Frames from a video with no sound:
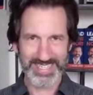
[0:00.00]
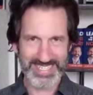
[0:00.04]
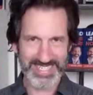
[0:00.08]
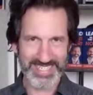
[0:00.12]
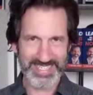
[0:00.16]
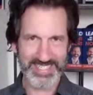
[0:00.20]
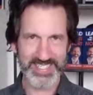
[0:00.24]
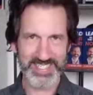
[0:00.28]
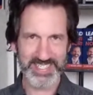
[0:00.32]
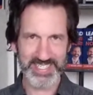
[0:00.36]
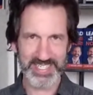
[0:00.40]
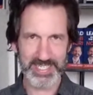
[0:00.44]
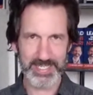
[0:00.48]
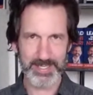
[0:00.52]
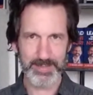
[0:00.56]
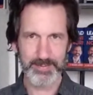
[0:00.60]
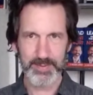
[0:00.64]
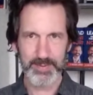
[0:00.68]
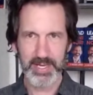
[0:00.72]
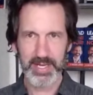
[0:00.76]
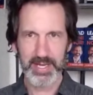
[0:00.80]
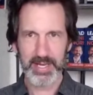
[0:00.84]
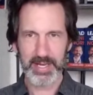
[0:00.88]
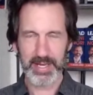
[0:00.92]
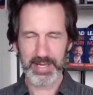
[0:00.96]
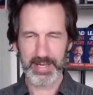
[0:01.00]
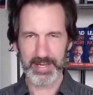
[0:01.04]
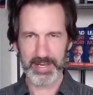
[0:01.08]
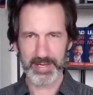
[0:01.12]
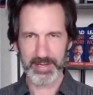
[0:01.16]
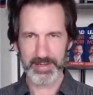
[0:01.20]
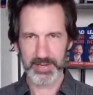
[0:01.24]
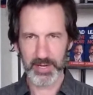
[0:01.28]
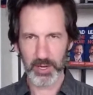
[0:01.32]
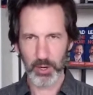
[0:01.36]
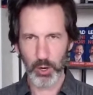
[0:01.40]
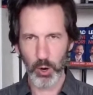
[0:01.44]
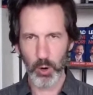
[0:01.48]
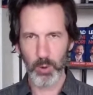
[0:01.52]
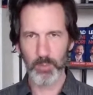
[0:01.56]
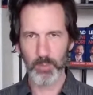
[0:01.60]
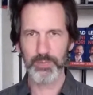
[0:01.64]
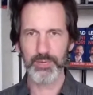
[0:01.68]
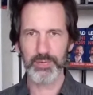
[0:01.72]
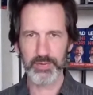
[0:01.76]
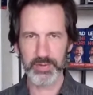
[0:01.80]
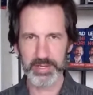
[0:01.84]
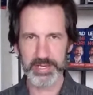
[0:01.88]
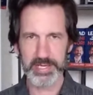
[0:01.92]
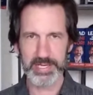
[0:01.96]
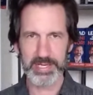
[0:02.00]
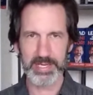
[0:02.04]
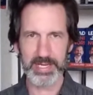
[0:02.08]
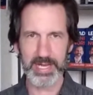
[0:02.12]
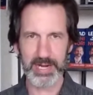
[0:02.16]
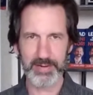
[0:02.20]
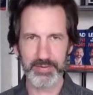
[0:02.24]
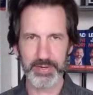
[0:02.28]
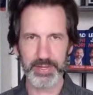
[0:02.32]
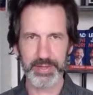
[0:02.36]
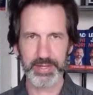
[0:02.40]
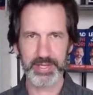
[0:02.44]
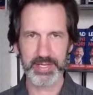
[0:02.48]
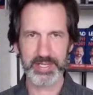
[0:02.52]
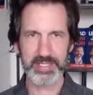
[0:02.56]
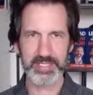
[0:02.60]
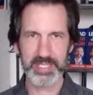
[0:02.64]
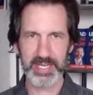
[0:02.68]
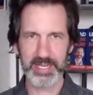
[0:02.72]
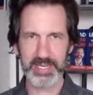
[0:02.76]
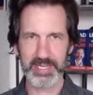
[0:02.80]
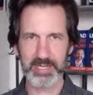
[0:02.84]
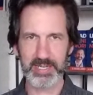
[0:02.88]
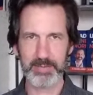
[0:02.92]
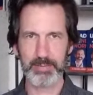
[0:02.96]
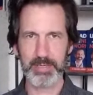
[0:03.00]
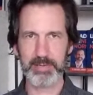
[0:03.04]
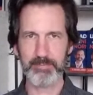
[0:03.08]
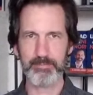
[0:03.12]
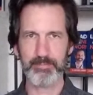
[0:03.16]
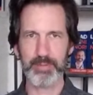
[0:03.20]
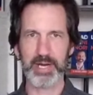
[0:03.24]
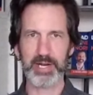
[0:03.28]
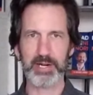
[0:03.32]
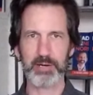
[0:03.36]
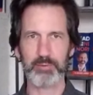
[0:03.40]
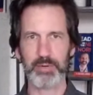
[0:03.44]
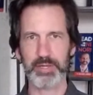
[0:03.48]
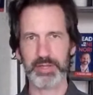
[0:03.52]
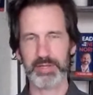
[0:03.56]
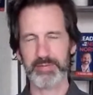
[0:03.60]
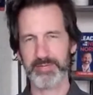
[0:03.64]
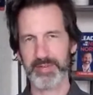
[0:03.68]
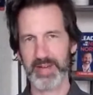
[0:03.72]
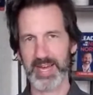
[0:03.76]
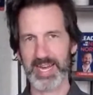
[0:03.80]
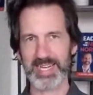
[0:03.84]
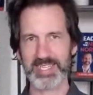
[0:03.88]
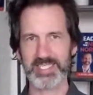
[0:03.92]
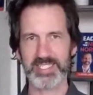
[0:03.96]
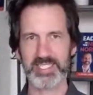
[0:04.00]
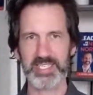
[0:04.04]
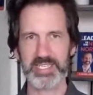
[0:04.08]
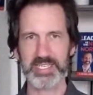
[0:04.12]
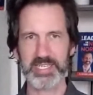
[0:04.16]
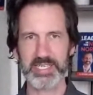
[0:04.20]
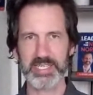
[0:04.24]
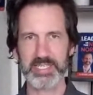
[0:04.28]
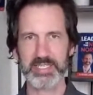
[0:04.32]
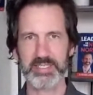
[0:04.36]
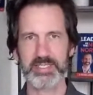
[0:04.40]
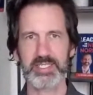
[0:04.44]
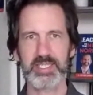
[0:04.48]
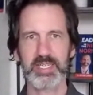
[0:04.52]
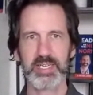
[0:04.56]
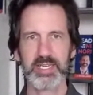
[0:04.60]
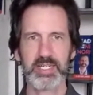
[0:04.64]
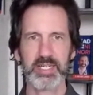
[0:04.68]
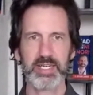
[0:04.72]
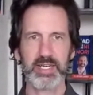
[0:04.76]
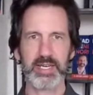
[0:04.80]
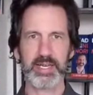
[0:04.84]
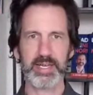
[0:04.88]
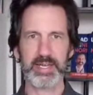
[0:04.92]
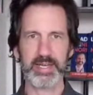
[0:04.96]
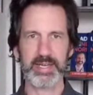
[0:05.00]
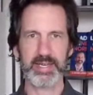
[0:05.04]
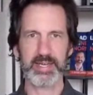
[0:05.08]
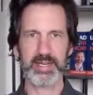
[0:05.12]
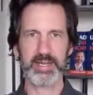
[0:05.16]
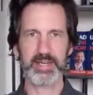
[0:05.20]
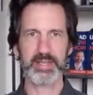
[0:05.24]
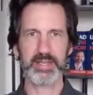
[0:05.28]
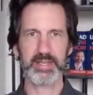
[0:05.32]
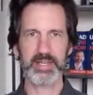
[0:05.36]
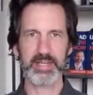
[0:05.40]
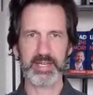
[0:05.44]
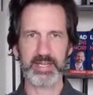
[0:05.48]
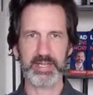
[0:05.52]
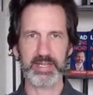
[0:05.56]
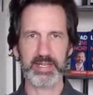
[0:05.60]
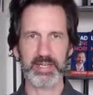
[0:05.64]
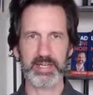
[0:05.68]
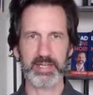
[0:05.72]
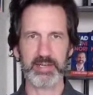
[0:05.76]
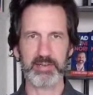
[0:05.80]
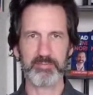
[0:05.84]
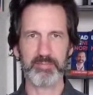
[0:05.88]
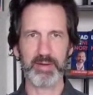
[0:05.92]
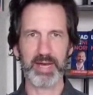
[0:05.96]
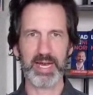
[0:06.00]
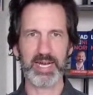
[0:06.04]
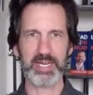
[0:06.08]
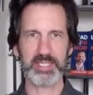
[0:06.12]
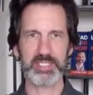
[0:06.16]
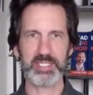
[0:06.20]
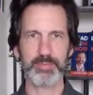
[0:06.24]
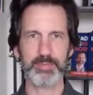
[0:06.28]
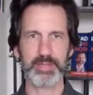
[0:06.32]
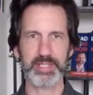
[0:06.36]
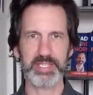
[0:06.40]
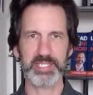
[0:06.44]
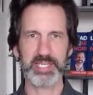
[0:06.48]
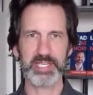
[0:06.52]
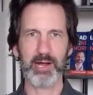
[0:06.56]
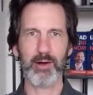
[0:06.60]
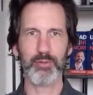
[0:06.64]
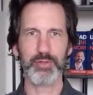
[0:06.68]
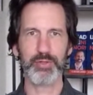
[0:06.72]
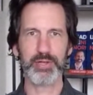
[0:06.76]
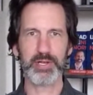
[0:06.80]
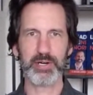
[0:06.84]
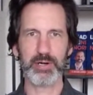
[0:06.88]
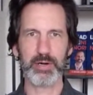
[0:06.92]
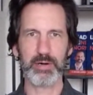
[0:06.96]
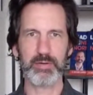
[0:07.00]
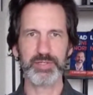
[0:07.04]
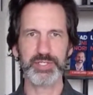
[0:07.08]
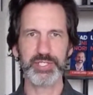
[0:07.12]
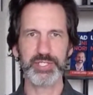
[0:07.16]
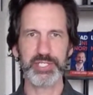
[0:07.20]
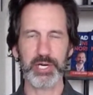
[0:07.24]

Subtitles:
easing. And hopefully everything is getting a bit better with the vaccines and past some of these health curves.